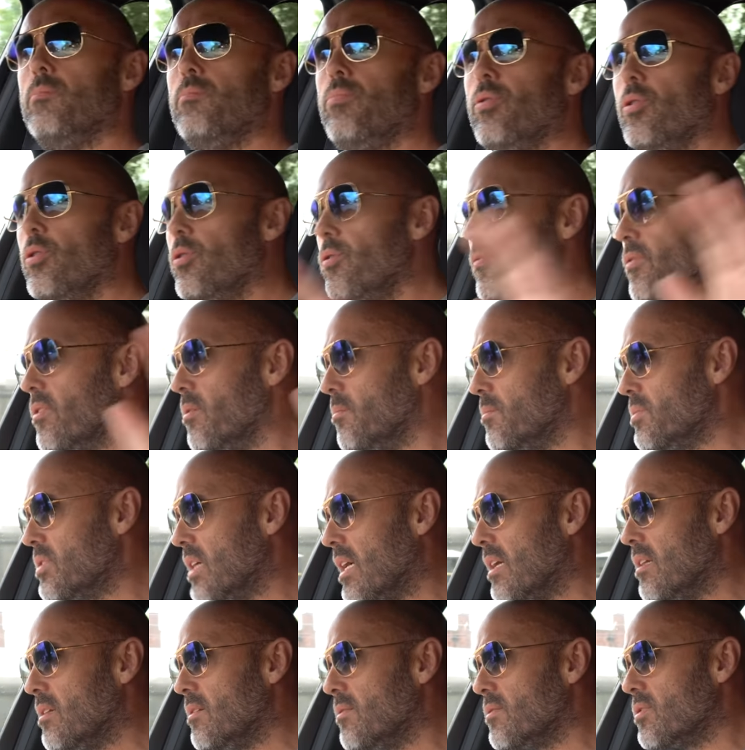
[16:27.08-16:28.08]
improve
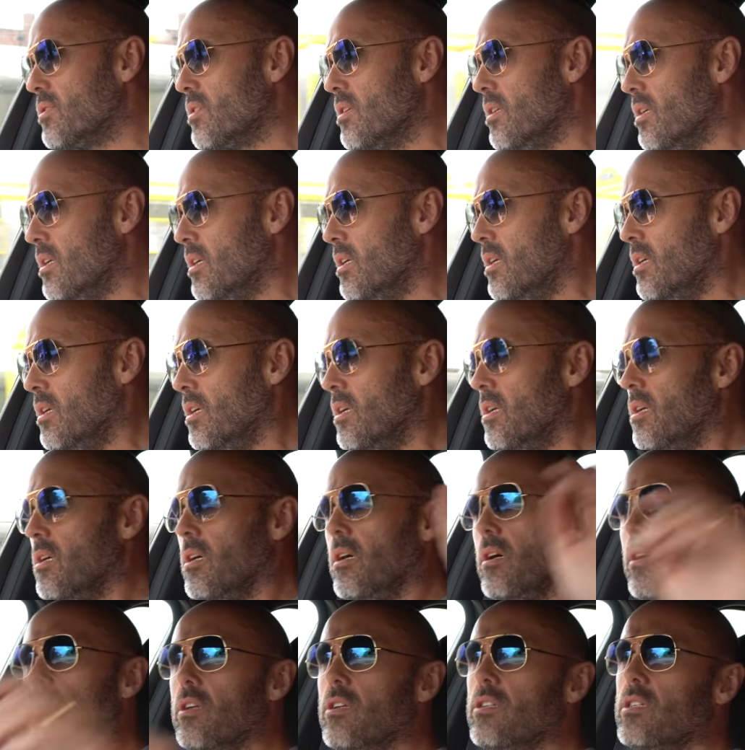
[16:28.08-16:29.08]
themselves,
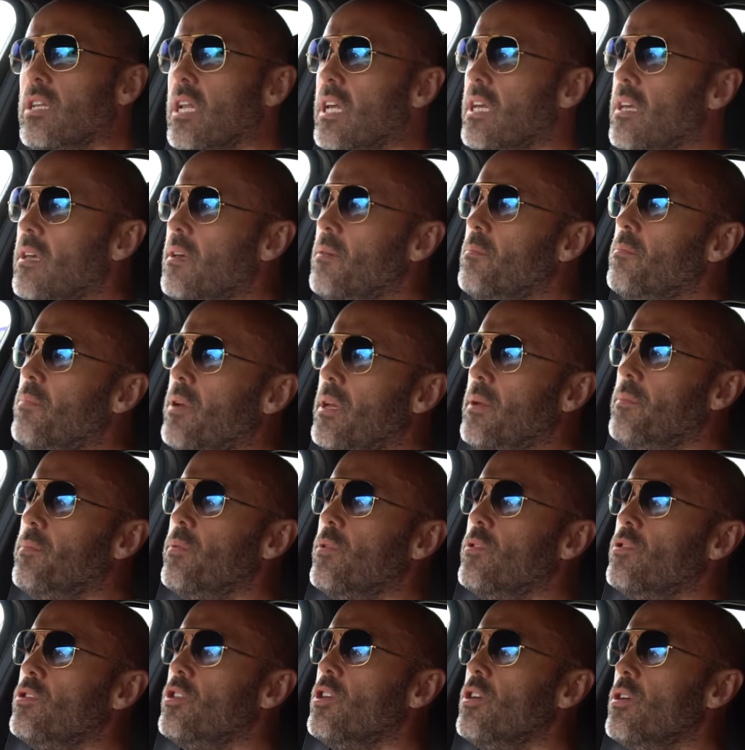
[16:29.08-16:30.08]
honestly,
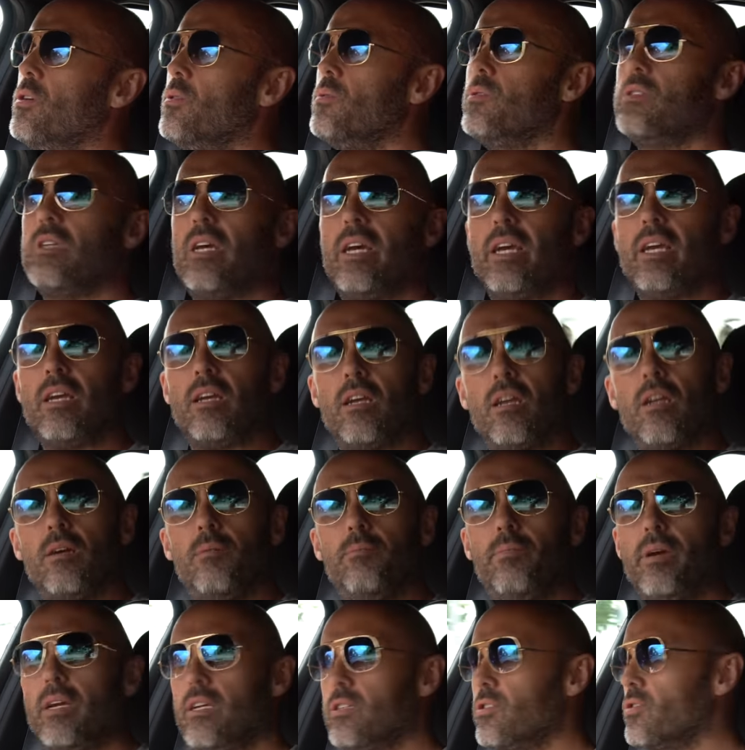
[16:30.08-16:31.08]
people do take
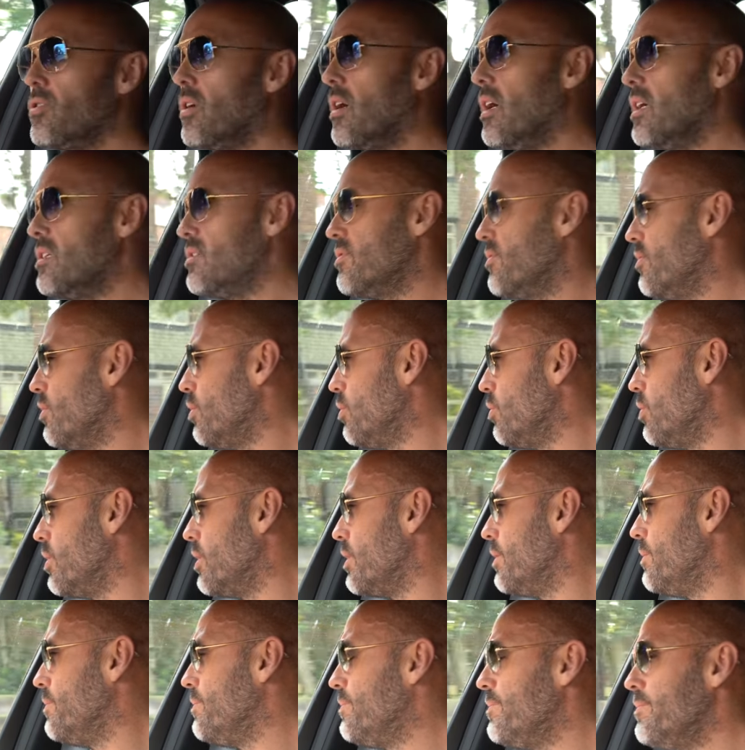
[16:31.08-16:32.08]
big strides
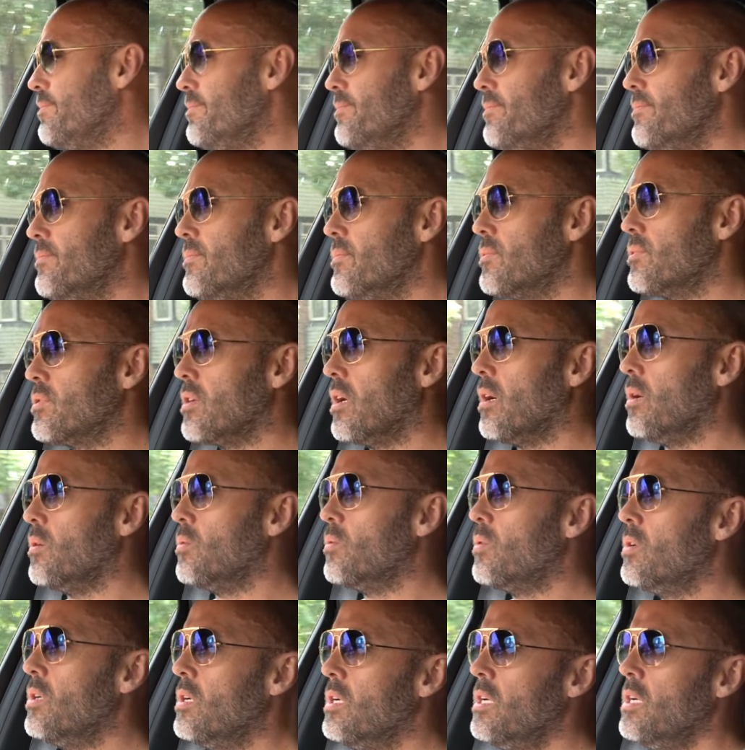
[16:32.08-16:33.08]
forward.
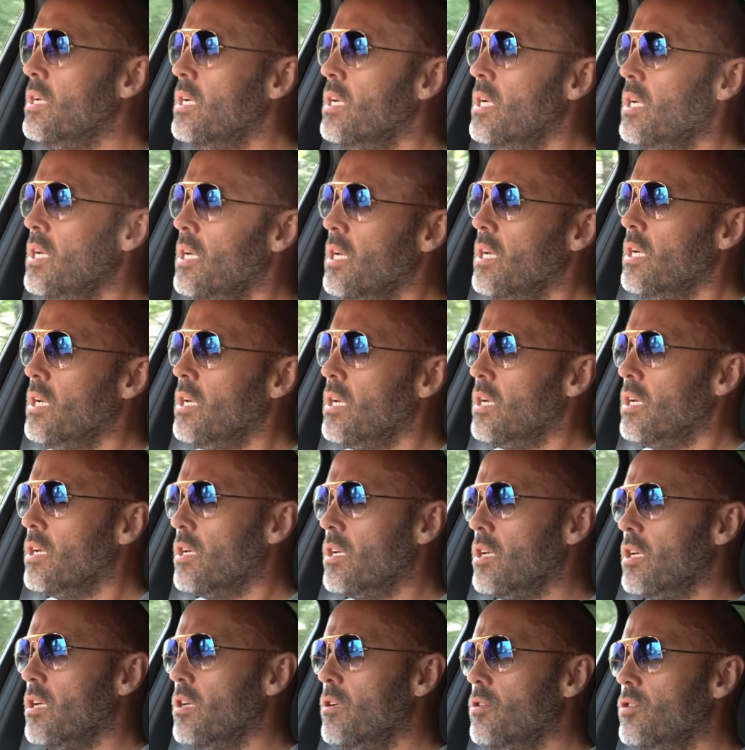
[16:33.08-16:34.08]
So
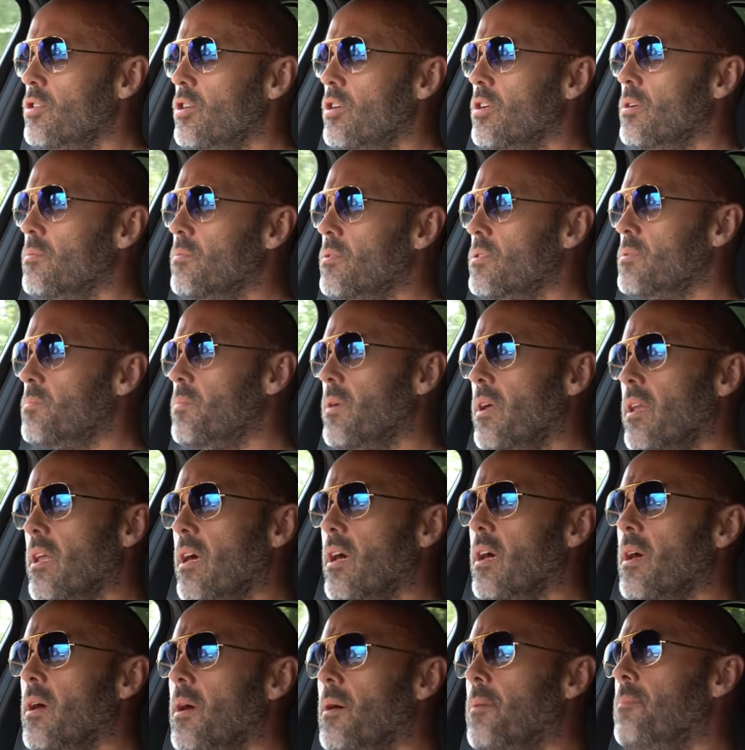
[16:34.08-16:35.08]
YouTube has been
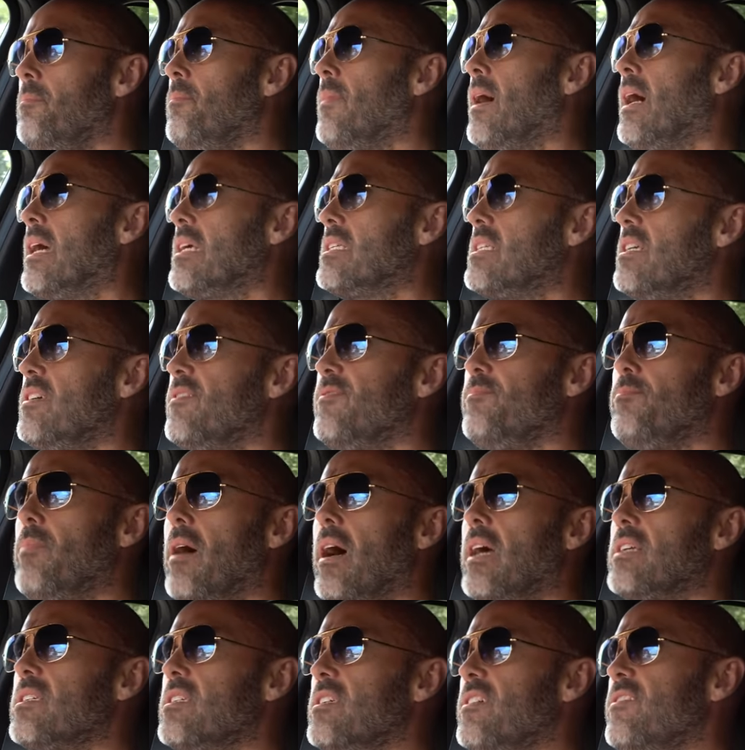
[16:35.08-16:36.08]
a massive,
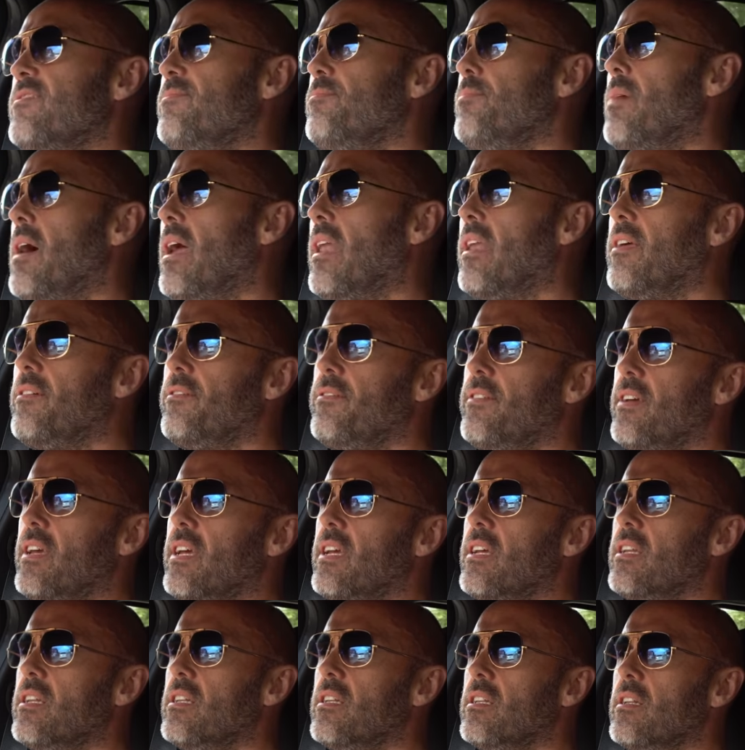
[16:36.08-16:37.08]
massive
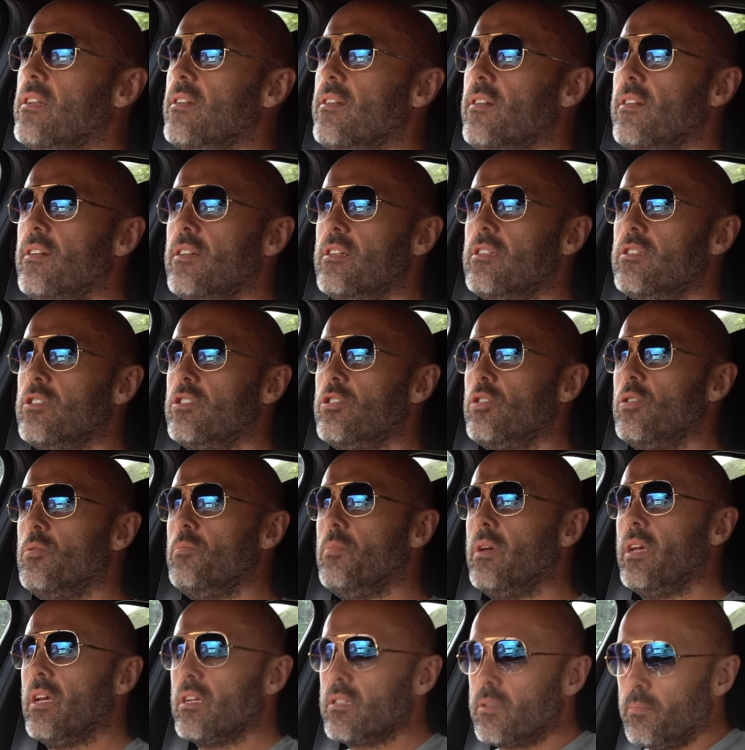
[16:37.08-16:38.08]
benefit to
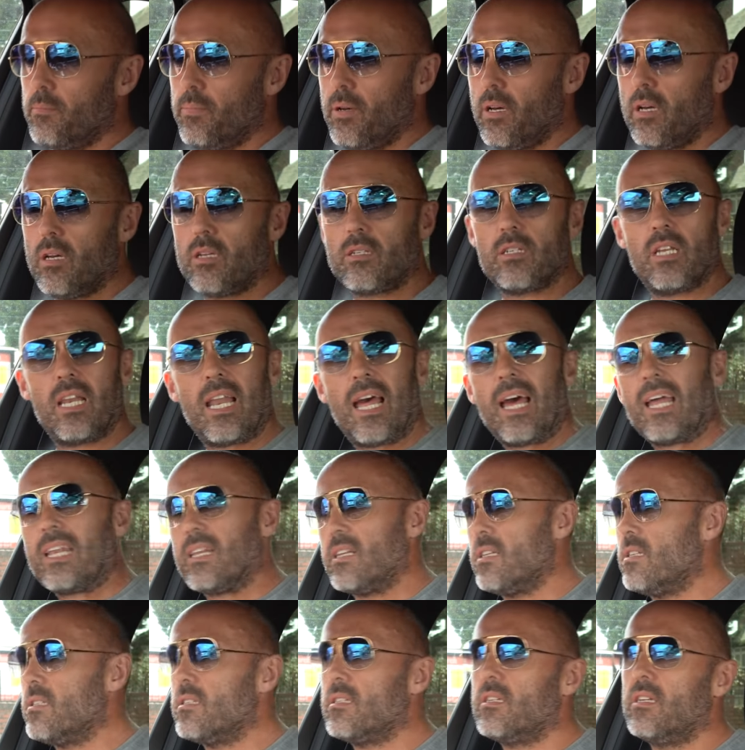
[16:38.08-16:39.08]
me as a person
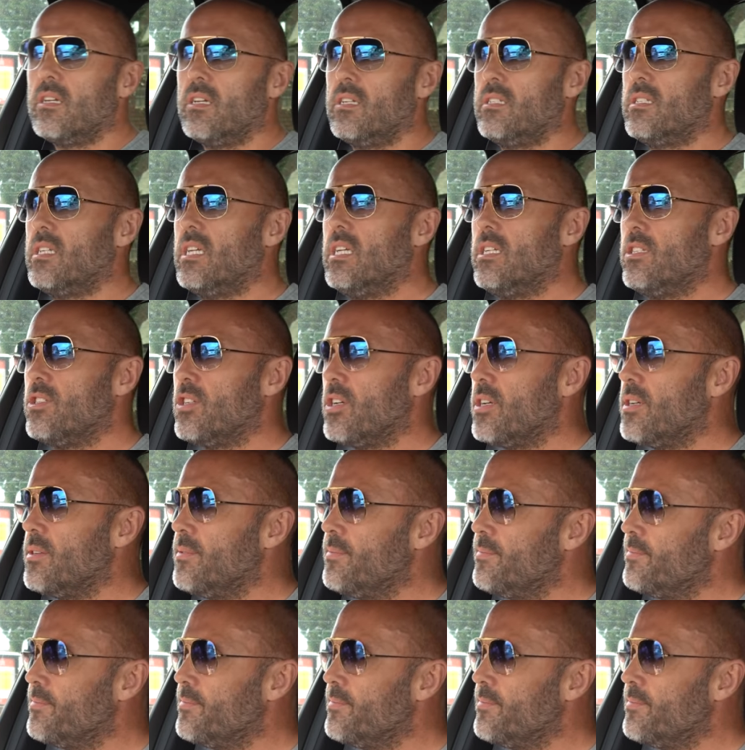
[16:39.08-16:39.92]
and a teacher.